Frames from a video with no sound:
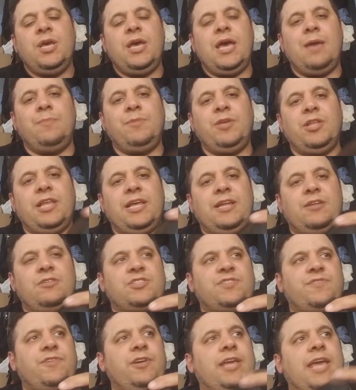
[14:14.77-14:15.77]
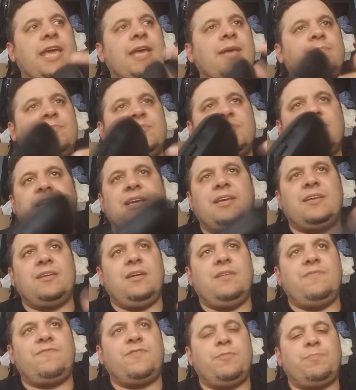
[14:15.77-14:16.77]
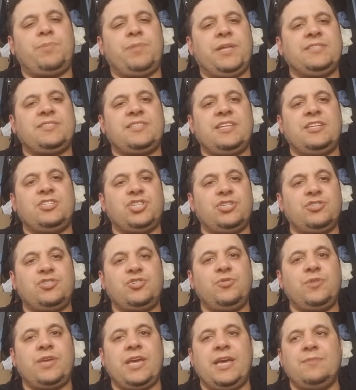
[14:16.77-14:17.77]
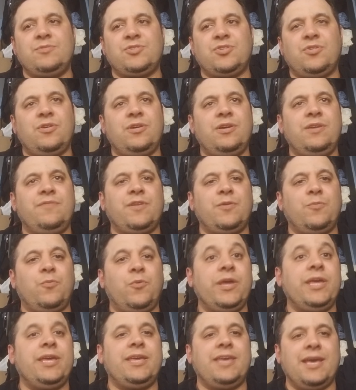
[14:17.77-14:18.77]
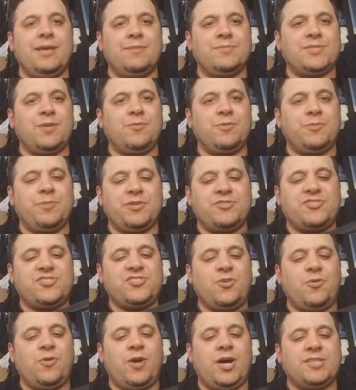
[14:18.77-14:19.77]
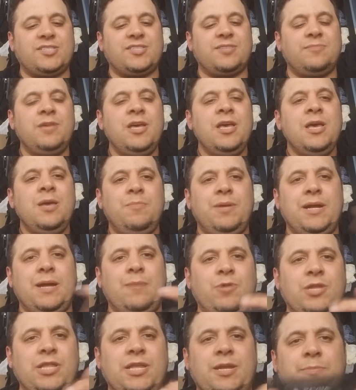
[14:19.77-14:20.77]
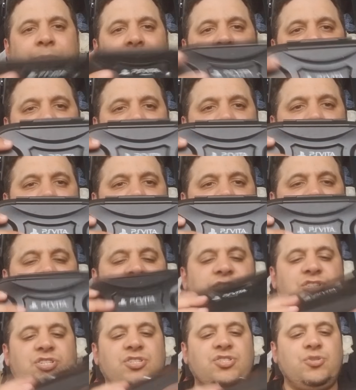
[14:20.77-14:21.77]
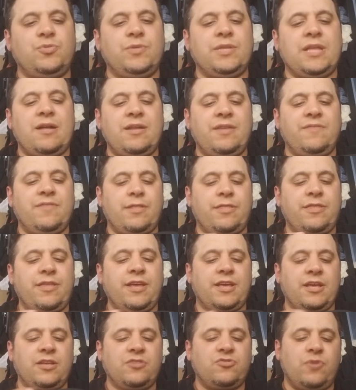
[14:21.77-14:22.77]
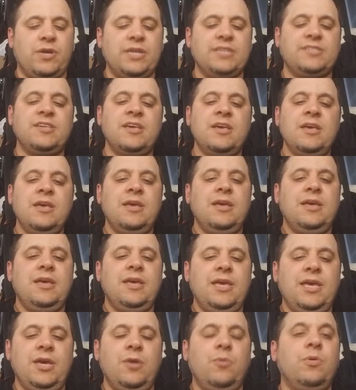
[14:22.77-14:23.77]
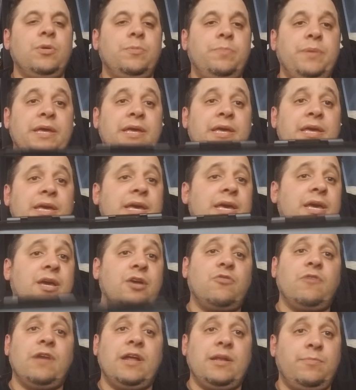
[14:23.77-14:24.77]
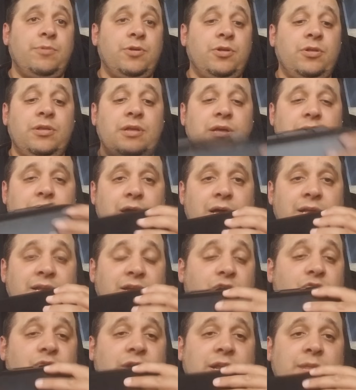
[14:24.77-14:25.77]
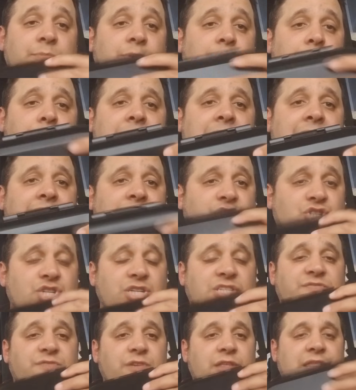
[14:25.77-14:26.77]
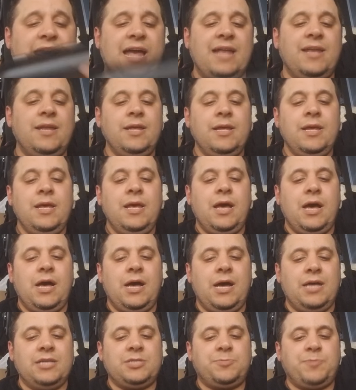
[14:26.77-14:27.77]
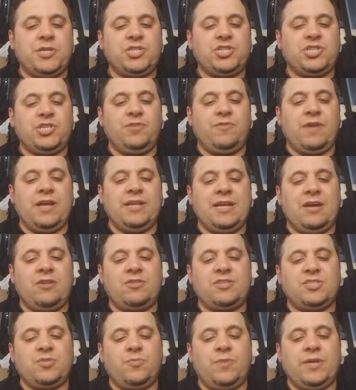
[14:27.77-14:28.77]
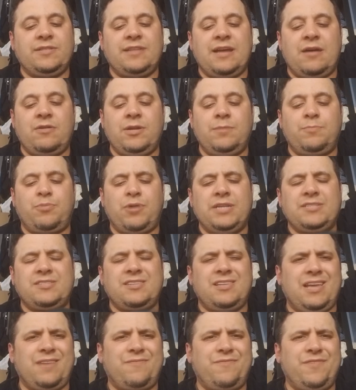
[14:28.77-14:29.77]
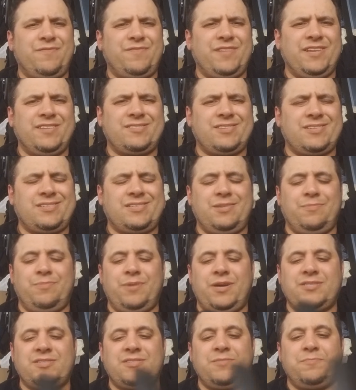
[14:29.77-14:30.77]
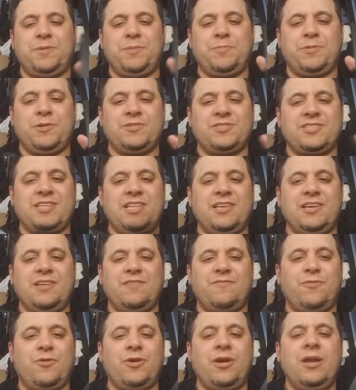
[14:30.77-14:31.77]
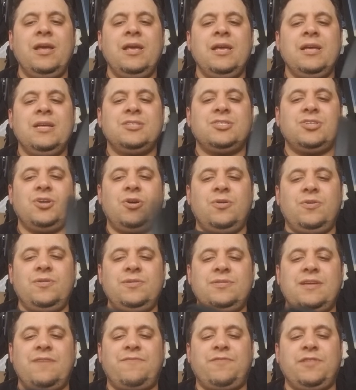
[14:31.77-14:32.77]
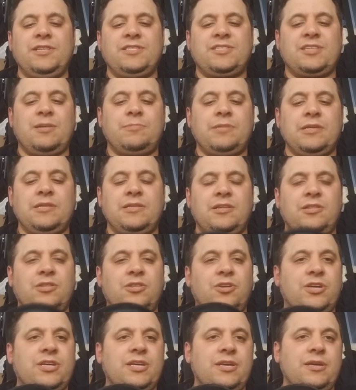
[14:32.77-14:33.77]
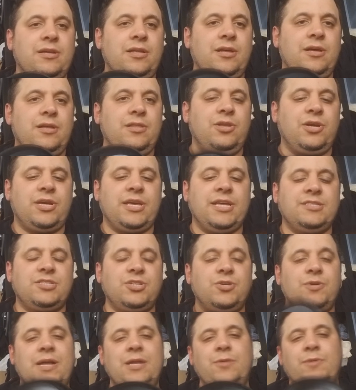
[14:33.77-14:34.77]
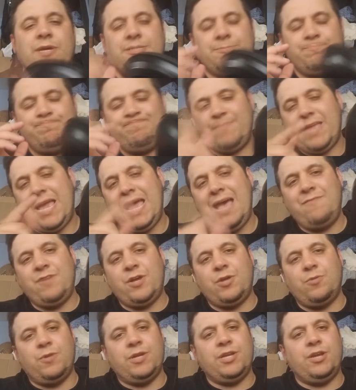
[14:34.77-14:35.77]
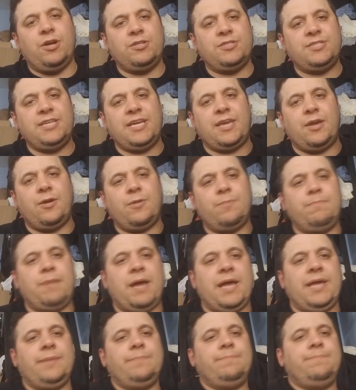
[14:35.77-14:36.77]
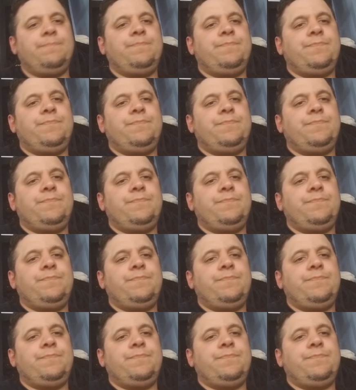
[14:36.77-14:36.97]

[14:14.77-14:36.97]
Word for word: emulators for games like uh, for PlayStation 2 games or even Wii games, that would be so awesome. But I'm willing to bet it could do PlayStation 2 without even thinking twice it would be incredible an incredible buy just for that uh, especially right now because it went down in price to like 50 60 bucks some people are selling it for so definitely something to look uh, look into anyways have a good one y'all take care bye